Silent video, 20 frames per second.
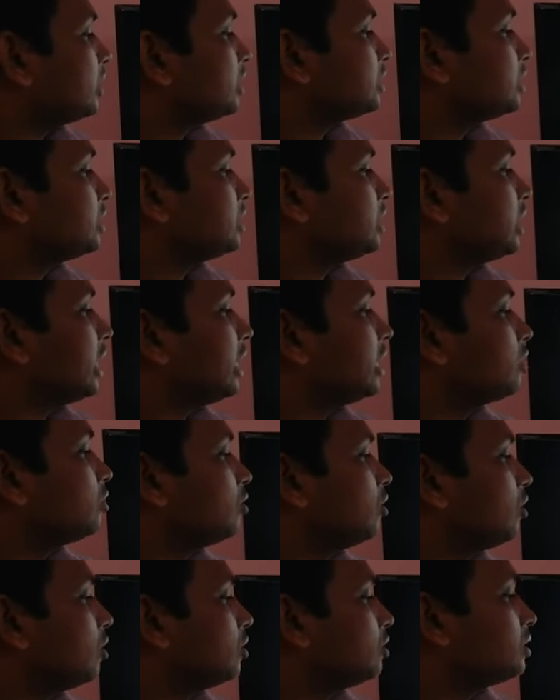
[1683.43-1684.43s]
where she
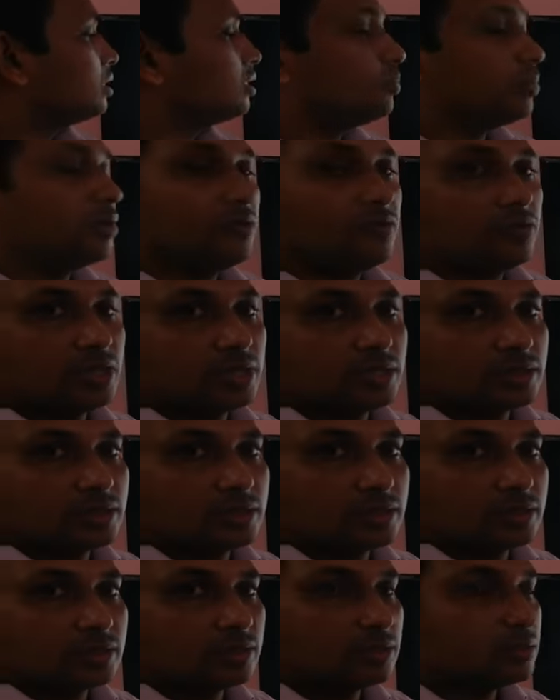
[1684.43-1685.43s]
had gone the
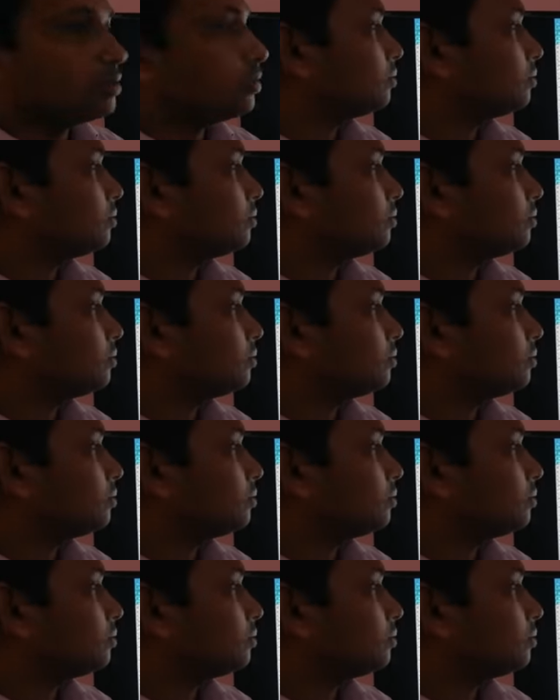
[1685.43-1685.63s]
previous